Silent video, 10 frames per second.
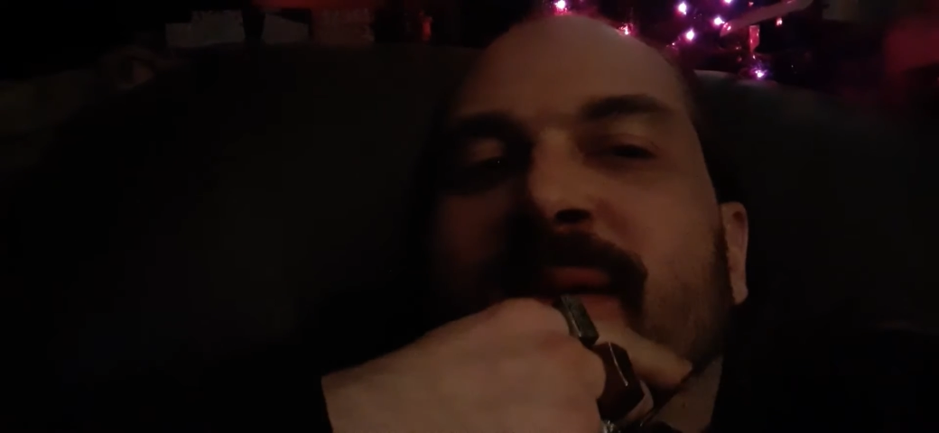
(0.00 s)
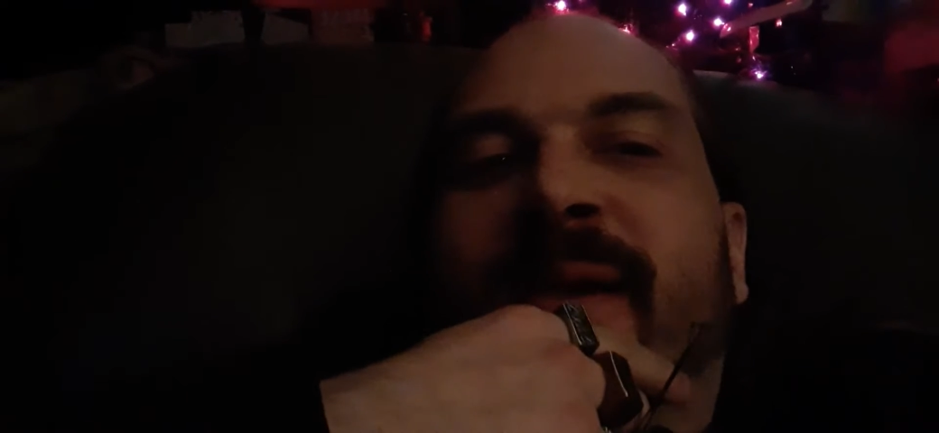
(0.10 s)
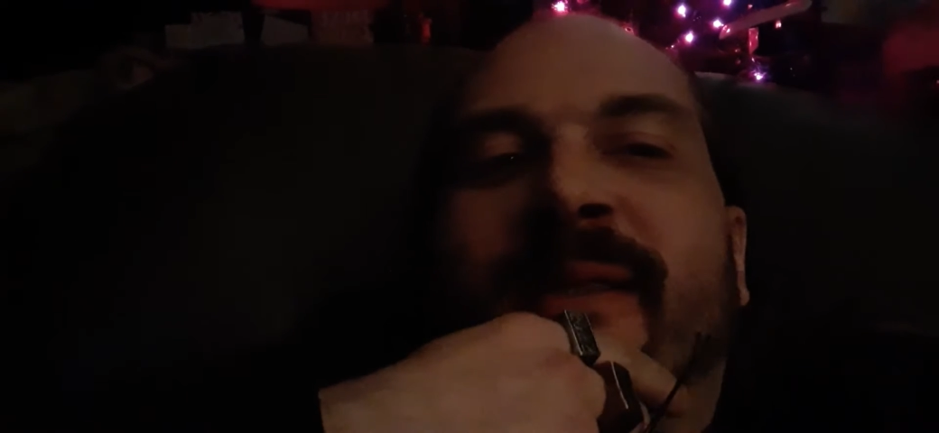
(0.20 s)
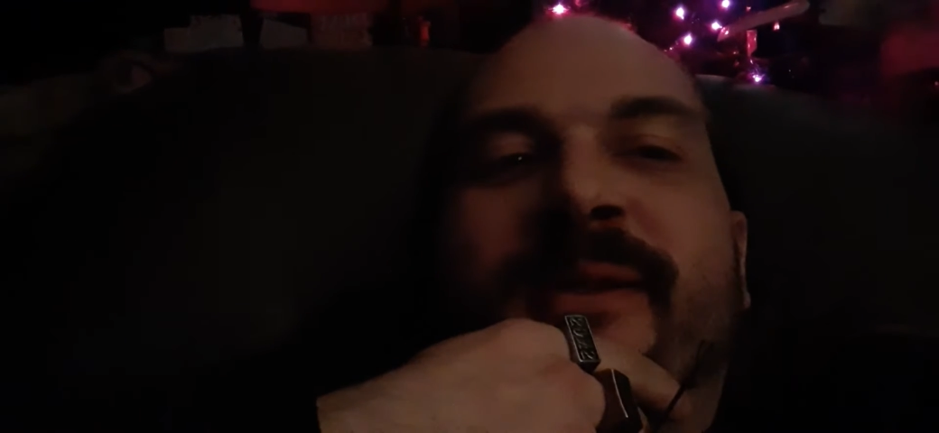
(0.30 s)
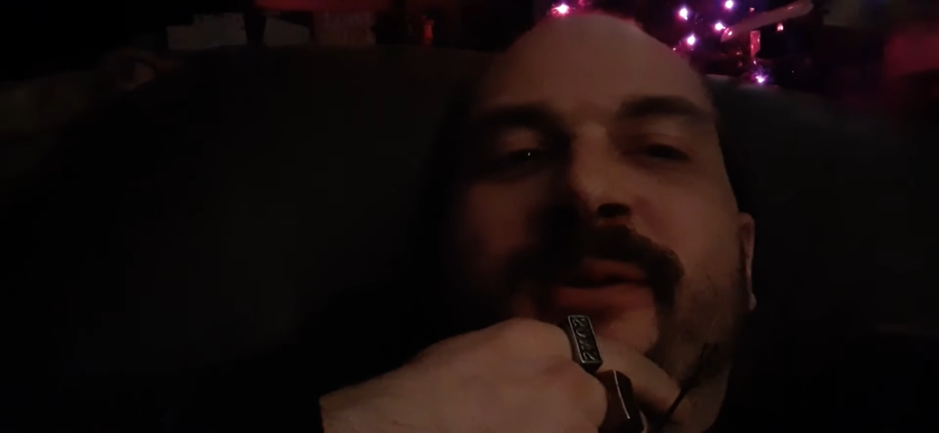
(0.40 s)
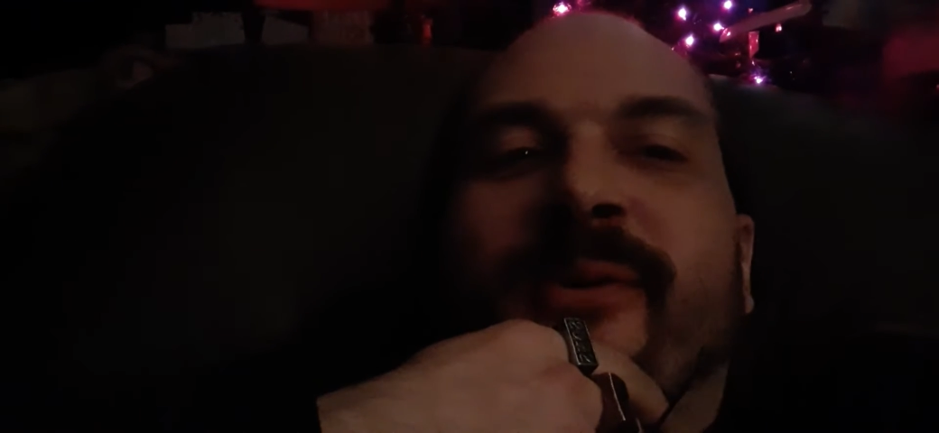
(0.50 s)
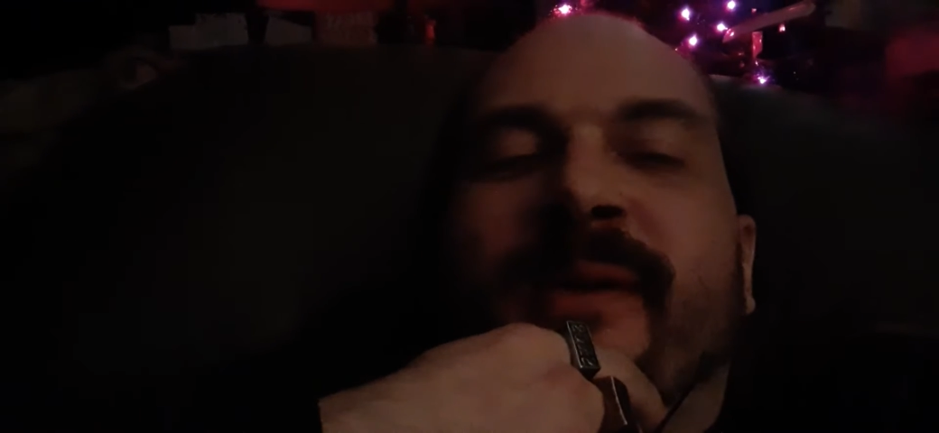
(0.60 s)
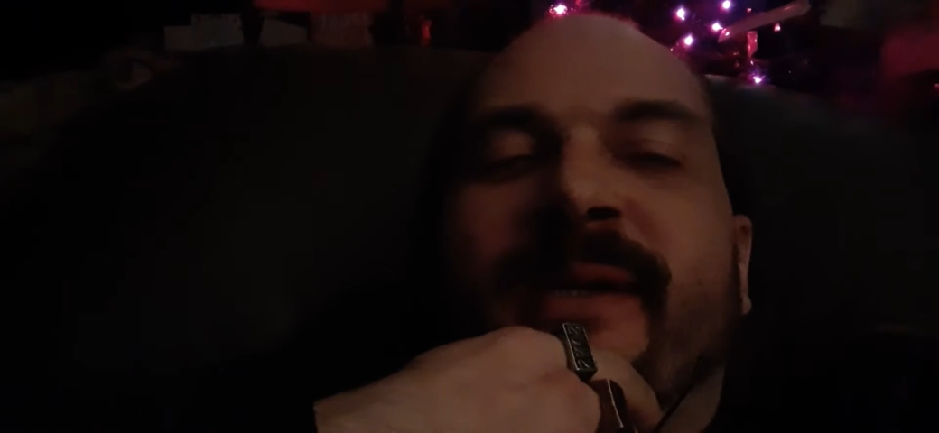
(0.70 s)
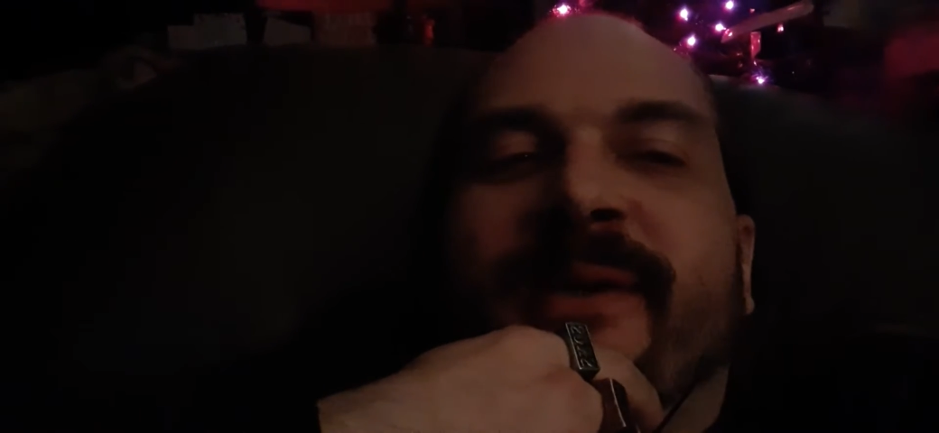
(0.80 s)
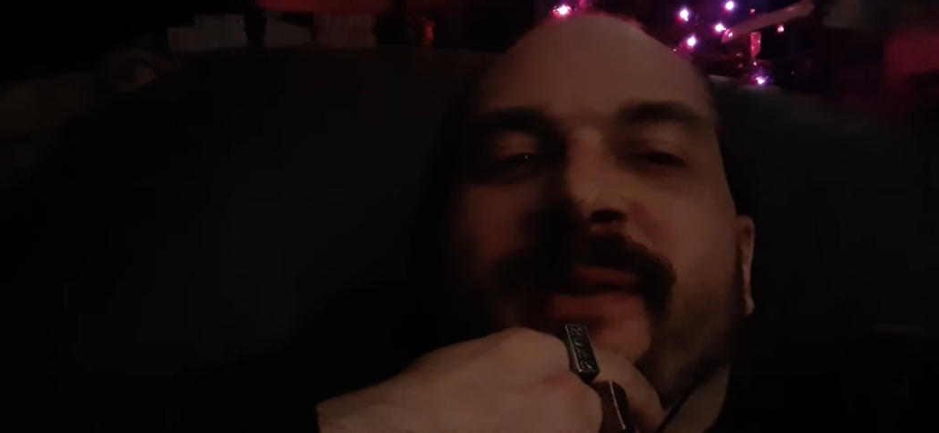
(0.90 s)
man. You don't
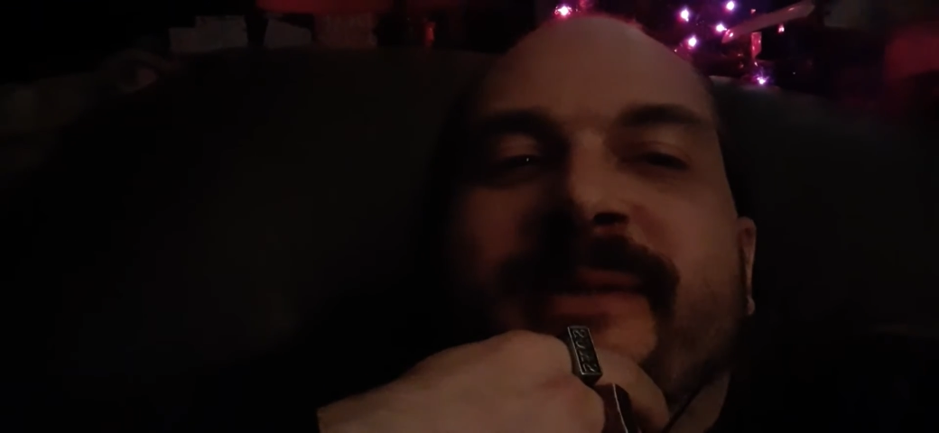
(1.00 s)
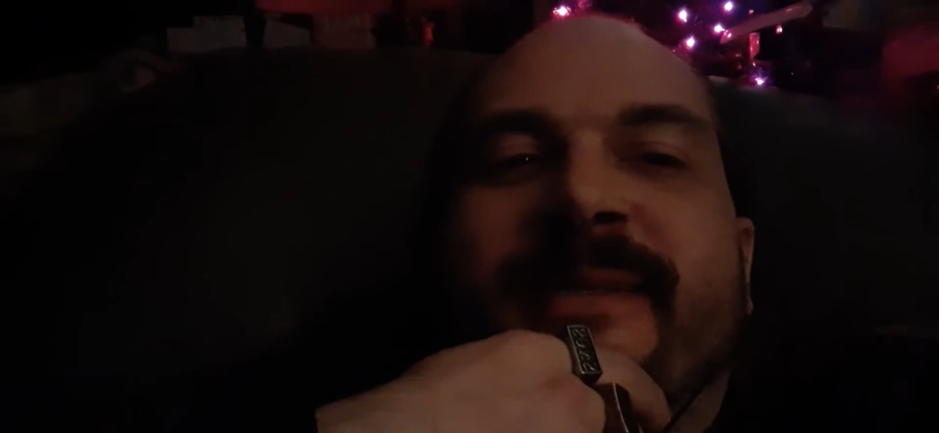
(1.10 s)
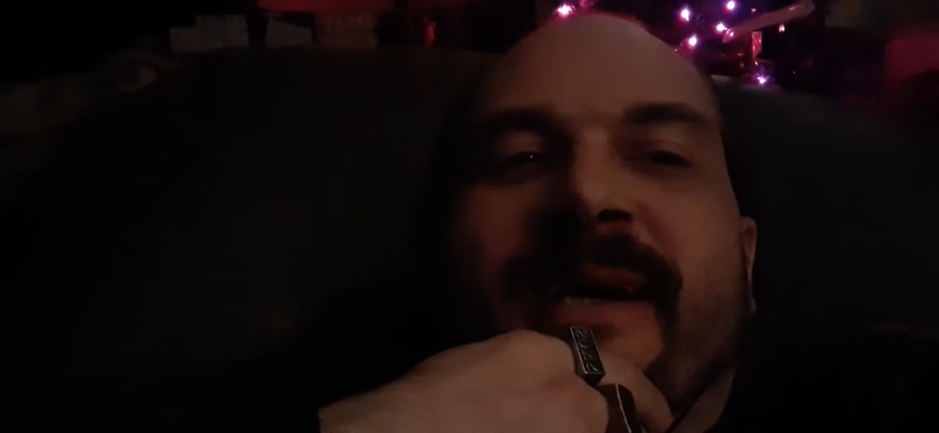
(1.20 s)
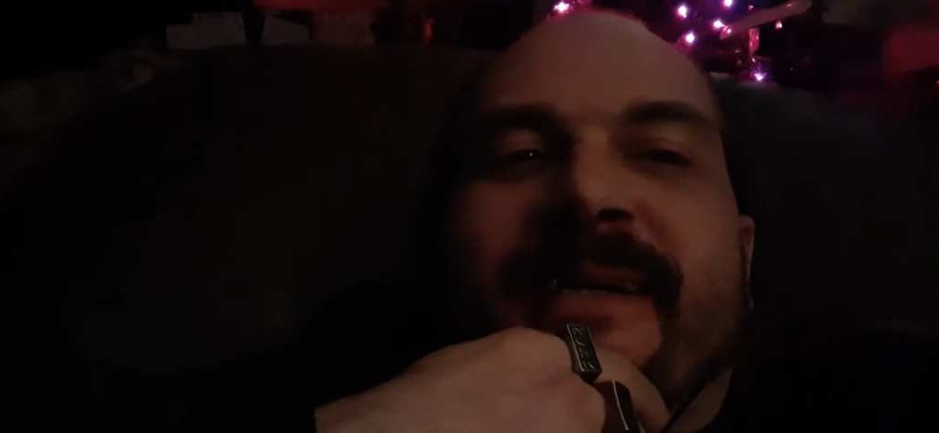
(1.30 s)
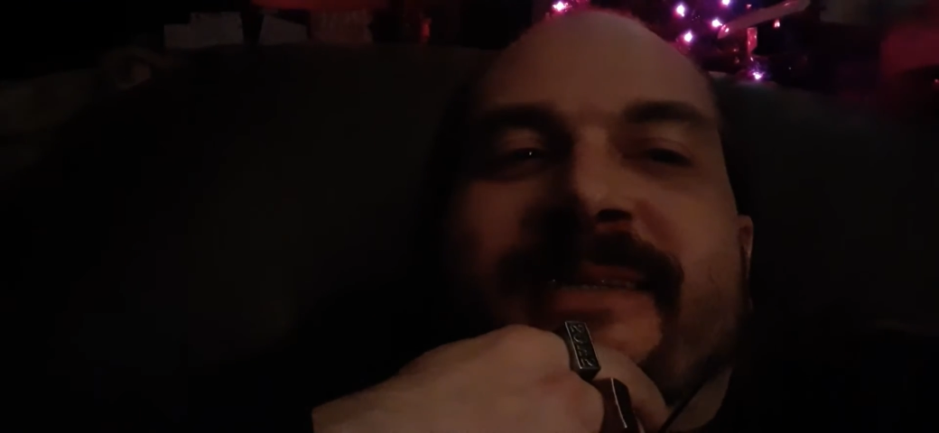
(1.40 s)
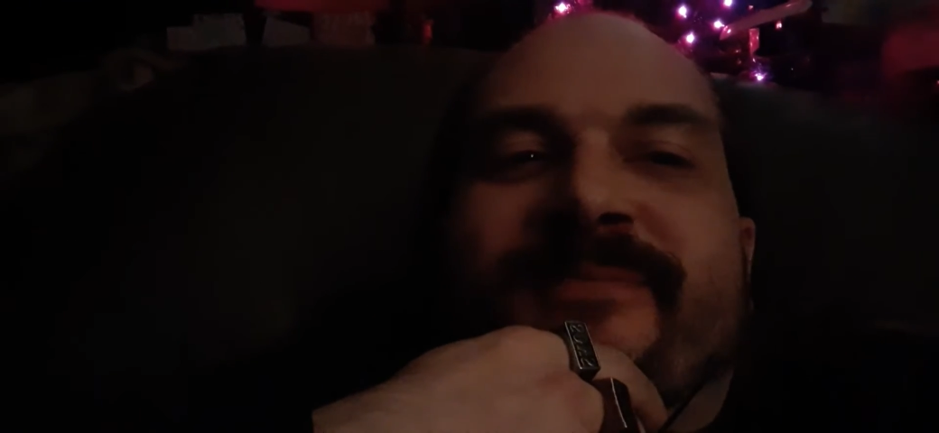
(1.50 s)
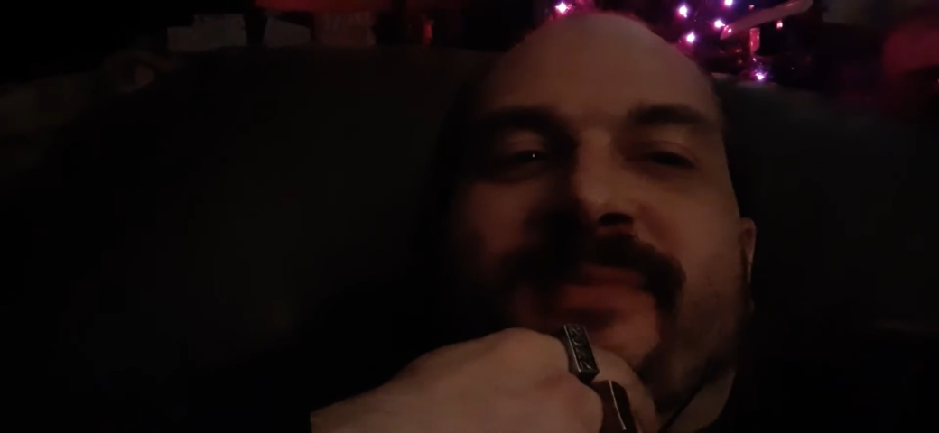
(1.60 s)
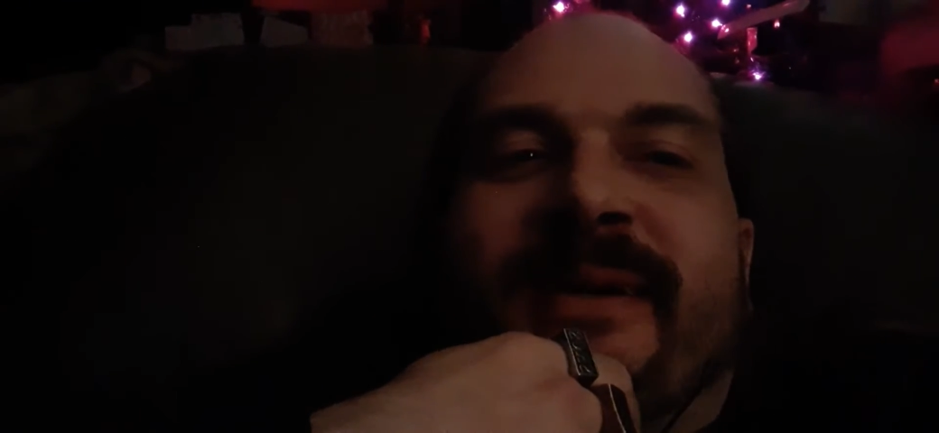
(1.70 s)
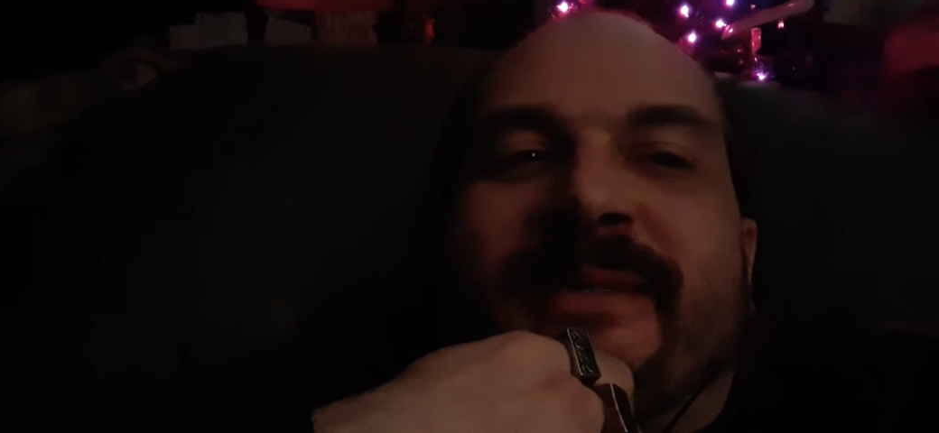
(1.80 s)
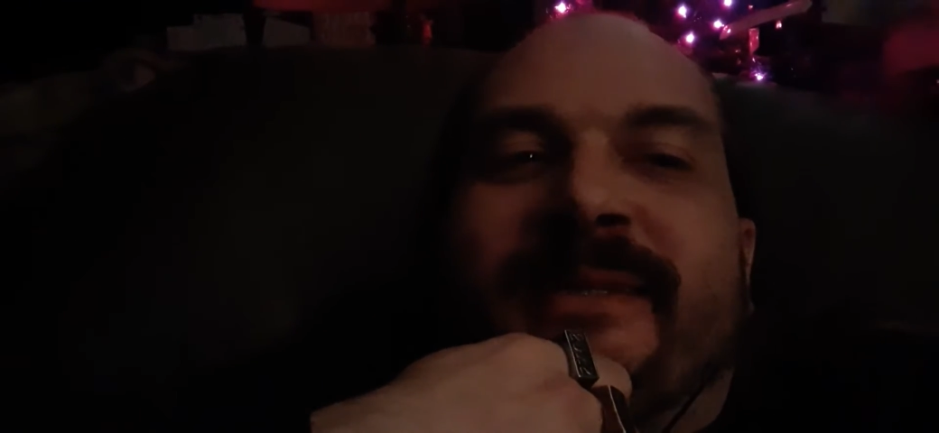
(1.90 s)
kill the Stockton
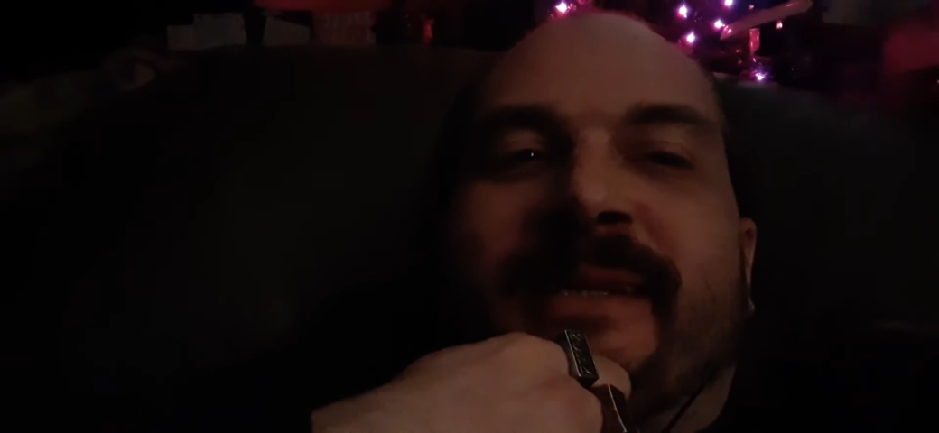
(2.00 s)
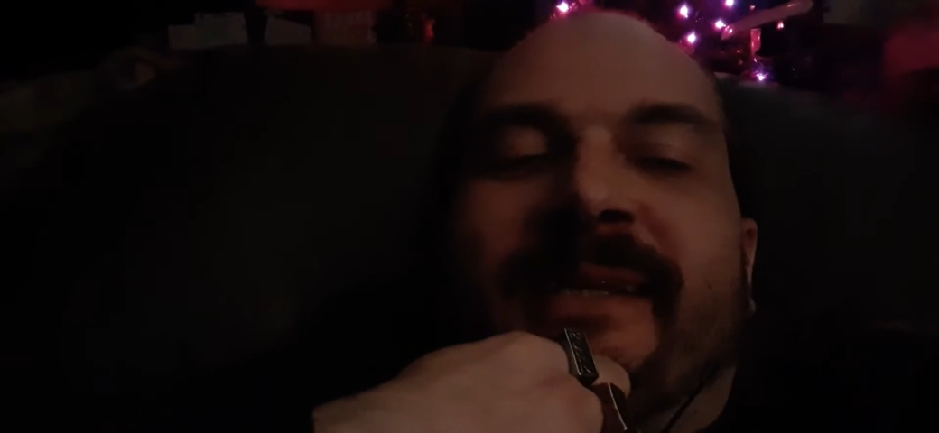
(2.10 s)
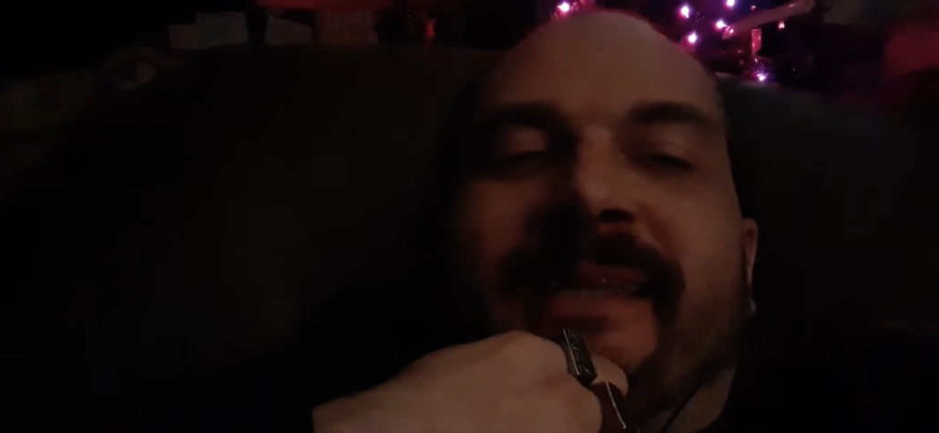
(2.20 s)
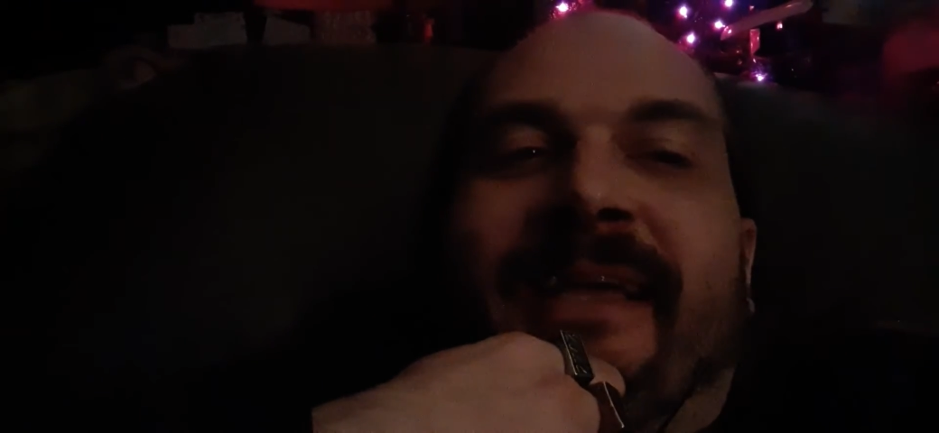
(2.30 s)
president.